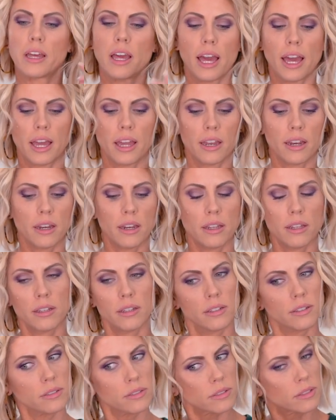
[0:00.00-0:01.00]
And
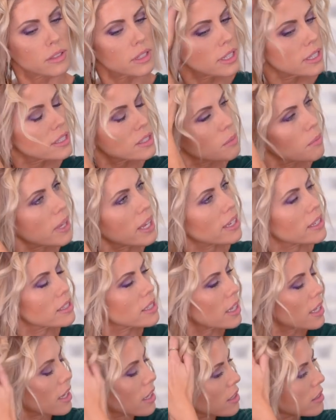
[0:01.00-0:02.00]
this
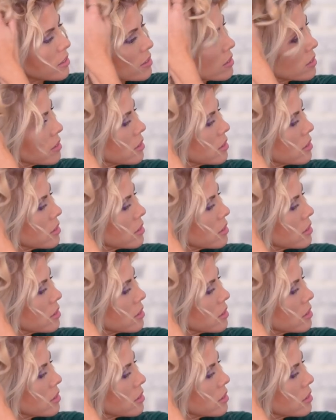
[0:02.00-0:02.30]
makes it